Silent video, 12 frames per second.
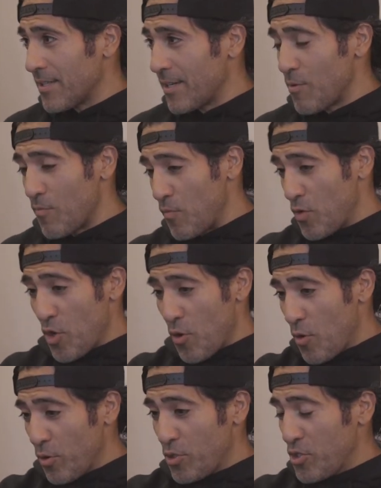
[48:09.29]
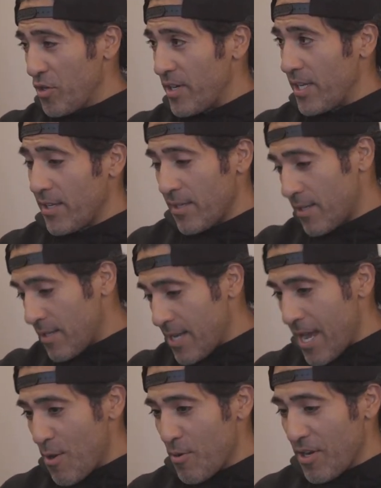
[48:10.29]
Like your whole journey,
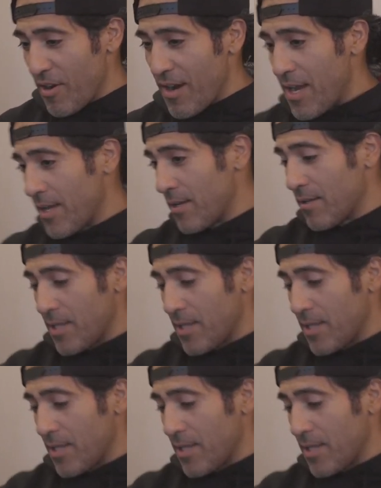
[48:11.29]
now where you're at, you're